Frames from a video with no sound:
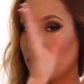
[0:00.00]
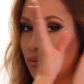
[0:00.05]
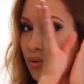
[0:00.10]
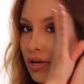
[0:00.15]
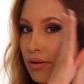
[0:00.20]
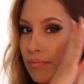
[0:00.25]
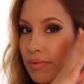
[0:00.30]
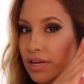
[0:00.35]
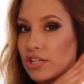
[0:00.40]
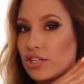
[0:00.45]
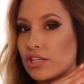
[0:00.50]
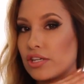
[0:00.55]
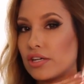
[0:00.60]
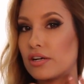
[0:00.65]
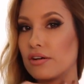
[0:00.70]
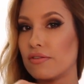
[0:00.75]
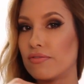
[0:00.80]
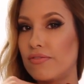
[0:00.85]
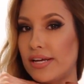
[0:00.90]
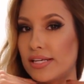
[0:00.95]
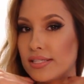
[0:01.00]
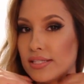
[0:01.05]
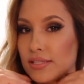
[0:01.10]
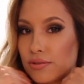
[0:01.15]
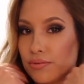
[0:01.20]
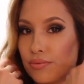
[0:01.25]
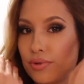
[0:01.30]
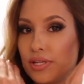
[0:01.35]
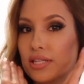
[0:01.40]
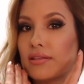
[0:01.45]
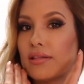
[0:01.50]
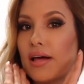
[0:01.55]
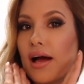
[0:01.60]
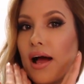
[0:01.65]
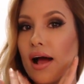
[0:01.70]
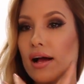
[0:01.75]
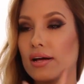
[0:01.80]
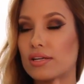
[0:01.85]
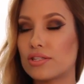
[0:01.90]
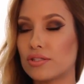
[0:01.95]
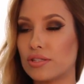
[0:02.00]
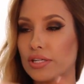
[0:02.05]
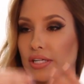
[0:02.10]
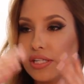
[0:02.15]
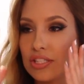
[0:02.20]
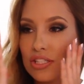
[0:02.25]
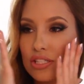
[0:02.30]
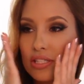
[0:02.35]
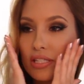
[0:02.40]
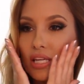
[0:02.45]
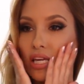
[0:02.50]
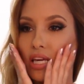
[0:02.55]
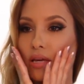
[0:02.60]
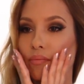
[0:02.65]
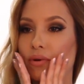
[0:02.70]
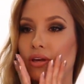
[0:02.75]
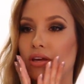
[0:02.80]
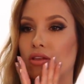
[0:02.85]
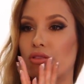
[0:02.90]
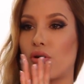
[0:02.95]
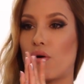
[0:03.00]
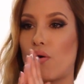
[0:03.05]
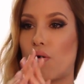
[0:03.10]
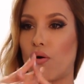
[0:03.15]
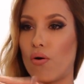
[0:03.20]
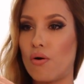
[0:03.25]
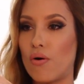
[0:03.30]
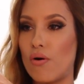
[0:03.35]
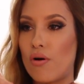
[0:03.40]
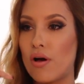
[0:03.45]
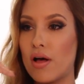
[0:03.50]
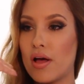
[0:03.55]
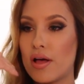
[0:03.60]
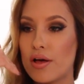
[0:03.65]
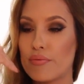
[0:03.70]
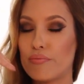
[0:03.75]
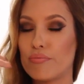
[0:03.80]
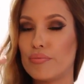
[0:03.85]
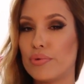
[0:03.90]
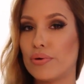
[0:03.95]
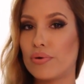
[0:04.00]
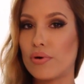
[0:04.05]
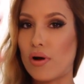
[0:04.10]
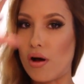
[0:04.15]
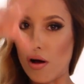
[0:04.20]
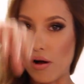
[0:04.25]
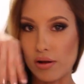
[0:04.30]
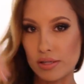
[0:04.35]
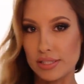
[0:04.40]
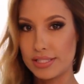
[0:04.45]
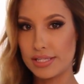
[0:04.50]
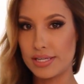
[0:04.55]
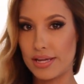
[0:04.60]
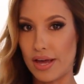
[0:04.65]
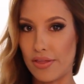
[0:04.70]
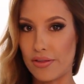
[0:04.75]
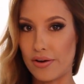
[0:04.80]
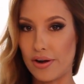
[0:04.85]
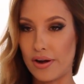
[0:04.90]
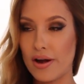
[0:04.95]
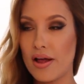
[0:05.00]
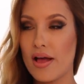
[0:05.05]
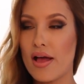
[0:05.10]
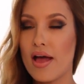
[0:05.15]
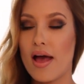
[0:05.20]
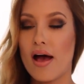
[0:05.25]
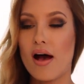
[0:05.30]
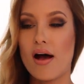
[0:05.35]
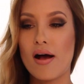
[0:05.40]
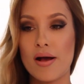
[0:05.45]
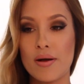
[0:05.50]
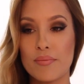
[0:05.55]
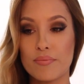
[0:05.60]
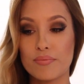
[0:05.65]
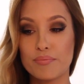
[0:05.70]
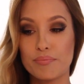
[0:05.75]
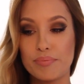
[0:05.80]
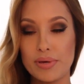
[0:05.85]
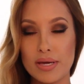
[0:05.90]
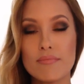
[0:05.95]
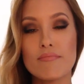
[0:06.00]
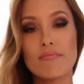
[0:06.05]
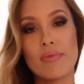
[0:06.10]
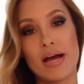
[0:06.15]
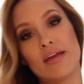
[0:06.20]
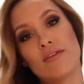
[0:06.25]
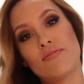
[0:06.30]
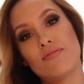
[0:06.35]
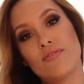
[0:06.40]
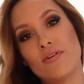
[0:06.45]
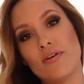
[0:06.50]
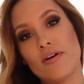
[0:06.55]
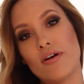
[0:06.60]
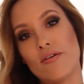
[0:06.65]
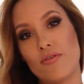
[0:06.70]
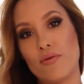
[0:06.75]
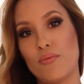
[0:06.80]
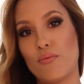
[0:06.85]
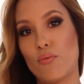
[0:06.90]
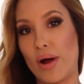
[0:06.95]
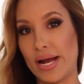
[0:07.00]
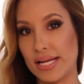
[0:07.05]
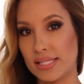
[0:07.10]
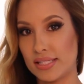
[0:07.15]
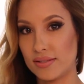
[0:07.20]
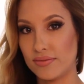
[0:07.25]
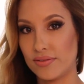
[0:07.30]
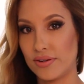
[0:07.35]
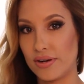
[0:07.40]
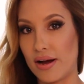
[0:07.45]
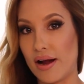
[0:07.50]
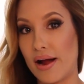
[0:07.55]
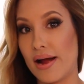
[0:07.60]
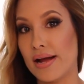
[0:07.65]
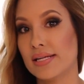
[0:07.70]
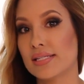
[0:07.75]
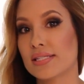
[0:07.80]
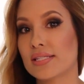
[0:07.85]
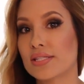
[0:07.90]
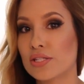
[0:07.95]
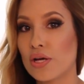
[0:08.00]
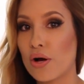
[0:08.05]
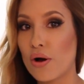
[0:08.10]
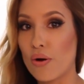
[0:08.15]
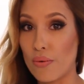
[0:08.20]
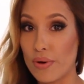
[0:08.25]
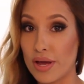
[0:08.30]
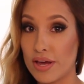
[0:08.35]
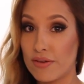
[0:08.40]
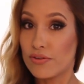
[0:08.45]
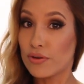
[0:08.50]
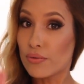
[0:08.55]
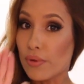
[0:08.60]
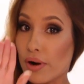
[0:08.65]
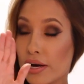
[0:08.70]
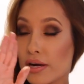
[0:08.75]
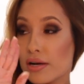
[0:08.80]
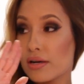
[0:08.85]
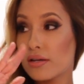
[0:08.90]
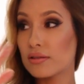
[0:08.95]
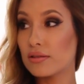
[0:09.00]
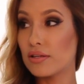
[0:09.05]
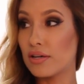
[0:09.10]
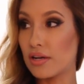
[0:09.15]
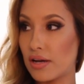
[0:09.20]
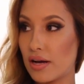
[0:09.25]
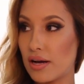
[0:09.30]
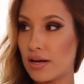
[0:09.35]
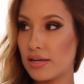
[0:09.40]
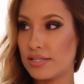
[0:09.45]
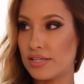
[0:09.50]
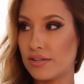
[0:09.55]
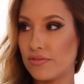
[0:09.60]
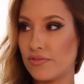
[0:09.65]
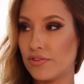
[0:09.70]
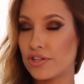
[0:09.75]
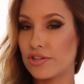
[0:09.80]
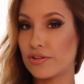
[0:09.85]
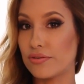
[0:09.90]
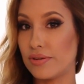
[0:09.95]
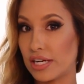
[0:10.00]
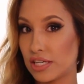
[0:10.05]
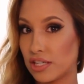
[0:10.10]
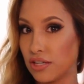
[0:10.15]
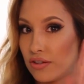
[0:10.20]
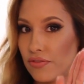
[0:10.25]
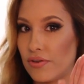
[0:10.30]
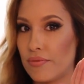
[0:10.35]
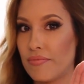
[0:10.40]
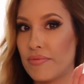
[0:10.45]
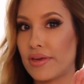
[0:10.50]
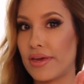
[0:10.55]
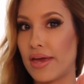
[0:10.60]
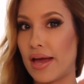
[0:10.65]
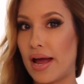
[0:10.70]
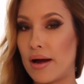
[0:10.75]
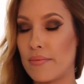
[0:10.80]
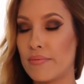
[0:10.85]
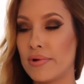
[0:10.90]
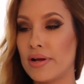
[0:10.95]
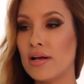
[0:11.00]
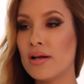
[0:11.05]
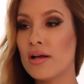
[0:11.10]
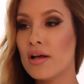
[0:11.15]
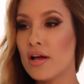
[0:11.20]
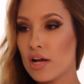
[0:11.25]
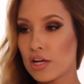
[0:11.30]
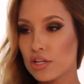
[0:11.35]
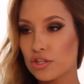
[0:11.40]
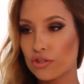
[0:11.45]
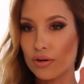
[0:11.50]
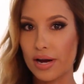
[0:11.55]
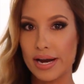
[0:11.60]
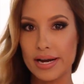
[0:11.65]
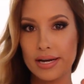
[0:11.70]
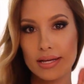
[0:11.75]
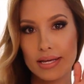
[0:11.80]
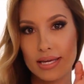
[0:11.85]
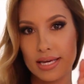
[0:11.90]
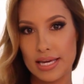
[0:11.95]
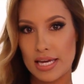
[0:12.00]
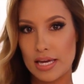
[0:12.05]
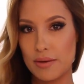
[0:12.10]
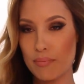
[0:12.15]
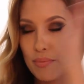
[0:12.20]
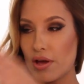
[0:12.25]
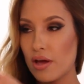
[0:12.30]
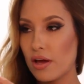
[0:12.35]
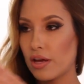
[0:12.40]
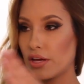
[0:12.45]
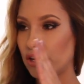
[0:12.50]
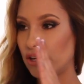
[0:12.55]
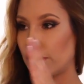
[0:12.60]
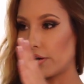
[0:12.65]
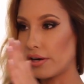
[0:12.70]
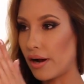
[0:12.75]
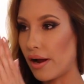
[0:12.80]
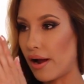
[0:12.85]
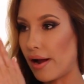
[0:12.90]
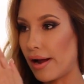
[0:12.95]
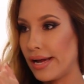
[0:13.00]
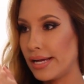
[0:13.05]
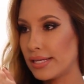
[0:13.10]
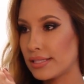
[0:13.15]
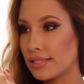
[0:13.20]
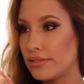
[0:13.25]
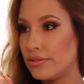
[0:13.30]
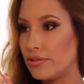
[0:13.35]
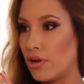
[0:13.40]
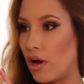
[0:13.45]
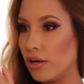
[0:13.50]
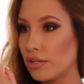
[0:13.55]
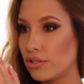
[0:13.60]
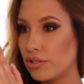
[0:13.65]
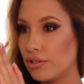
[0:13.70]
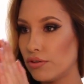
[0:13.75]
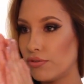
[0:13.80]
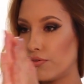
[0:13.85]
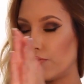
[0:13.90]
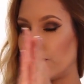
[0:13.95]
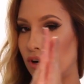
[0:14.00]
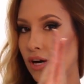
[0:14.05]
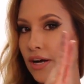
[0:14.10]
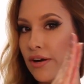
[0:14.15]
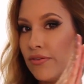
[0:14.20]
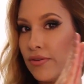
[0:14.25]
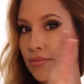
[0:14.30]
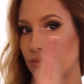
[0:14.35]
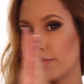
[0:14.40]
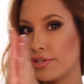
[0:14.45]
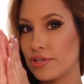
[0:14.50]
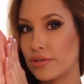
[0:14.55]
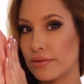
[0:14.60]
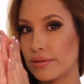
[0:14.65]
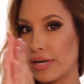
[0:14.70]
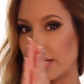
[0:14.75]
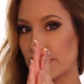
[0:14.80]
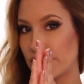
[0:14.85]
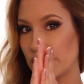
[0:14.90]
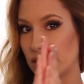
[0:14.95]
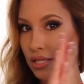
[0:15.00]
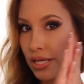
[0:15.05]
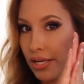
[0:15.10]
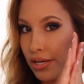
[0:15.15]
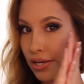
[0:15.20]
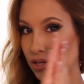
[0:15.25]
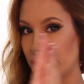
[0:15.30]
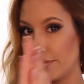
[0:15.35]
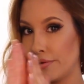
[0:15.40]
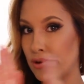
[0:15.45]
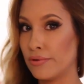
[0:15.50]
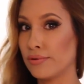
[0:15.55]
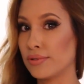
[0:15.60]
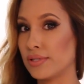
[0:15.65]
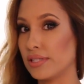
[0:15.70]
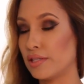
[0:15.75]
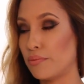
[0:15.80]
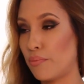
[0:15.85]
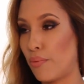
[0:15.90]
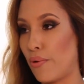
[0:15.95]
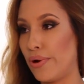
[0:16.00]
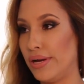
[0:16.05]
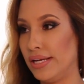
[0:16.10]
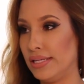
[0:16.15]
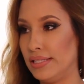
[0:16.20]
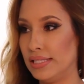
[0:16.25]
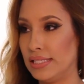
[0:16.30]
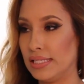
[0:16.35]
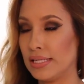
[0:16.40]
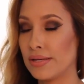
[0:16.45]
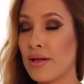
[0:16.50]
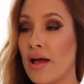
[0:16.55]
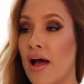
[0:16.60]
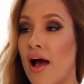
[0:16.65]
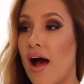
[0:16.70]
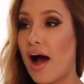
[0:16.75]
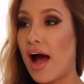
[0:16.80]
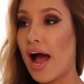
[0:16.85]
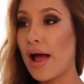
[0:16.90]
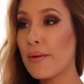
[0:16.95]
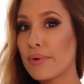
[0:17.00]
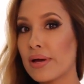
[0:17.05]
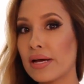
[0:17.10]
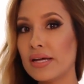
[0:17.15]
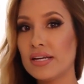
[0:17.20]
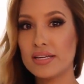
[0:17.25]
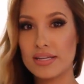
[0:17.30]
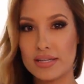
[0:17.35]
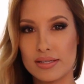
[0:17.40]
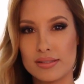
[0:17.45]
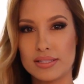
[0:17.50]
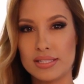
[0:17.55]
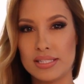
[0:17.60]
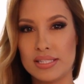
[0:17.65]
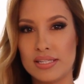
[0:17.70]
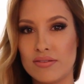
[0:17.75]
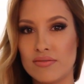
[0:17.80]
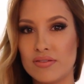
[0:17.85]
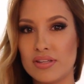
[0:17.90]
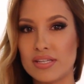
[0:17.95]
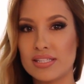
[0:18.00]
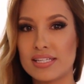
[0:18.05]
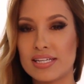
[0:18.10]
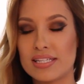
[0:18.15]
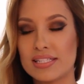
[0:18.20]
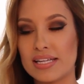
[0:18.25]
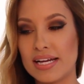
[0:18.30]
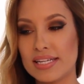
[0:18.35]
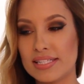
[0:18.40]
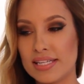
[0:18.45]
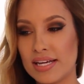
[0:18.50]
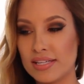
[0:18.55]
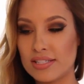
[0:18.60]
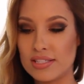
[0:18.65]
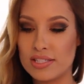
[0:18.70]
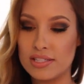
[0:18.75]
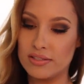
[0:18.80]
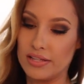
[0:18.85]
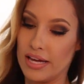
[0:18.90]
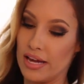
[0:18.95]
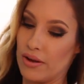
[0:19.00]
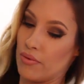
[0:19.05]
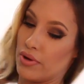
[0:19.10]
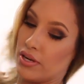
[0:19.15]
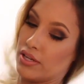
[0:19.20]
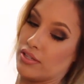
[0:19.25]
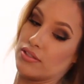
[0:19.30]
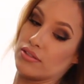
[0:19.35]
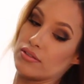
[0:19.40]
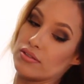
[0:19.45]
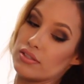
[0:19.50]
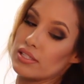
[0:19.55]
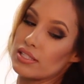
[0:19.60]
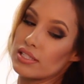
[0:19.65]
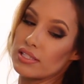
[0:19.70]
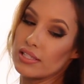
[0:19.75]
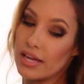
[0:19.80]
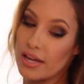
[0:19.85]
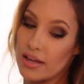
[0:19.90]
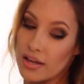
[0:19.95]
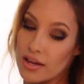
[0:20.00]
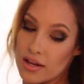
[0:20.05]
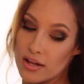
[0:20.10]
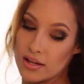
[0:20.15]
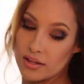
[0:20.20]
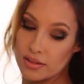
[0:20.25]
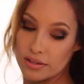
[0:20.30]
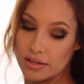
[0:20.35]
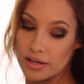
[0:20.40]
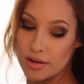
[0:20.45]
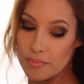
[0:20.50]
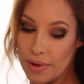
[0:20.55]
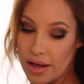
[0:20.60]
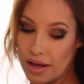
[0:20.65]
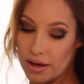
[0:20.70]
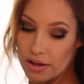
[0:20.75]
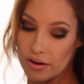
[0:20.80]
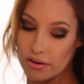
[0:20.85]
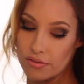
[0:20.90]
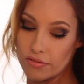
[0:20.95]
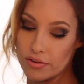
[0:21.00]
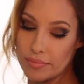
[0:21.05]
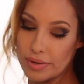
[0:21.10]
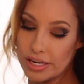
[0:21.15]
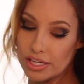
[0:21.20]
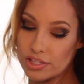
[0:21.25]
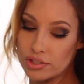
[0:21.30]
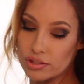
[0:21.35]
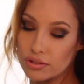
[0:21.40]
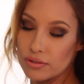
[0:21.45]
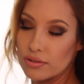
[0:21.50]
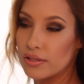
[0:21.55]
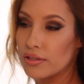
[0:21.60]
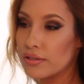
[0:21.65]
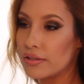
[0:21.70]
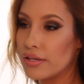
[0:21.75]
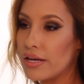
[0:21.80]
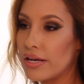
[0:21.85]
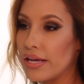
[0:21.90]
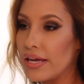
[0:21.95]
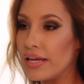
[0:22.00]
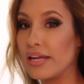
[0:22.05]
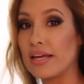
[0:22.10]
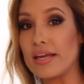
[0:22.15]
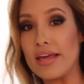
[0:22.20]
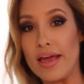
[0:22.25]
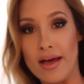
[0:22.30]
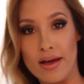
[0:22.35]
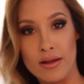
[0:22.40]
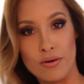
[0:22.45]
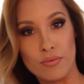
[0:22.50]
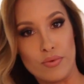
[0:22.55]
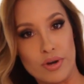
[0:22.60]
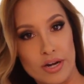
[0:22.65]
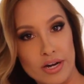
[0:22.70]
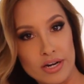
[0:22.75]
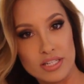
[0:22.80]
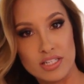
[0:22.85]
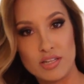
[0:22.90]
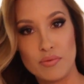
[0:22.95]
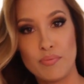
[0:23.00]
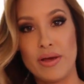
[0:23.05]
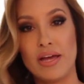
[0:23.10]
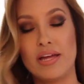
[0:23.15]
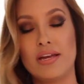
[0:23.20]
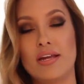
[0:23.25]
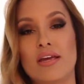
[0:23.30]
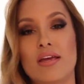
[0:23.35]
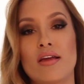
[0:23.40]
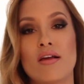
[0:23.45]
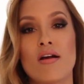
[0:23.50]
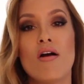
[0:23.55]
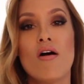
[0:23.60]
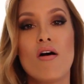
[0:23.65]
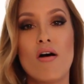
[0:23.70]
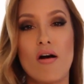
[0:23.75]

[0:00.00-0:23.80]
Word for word: you want to make sure your face is relaxed or just keeping the whole mood all together. Be mindful of the whites of your eyes. So if you are going to look a different direction from the camera, try to keep your eyes not too far from the direction that your nose is pointing. I'm kind of guilty of this because I tend to like want to do this like look back over my shoulder look, and it can work depending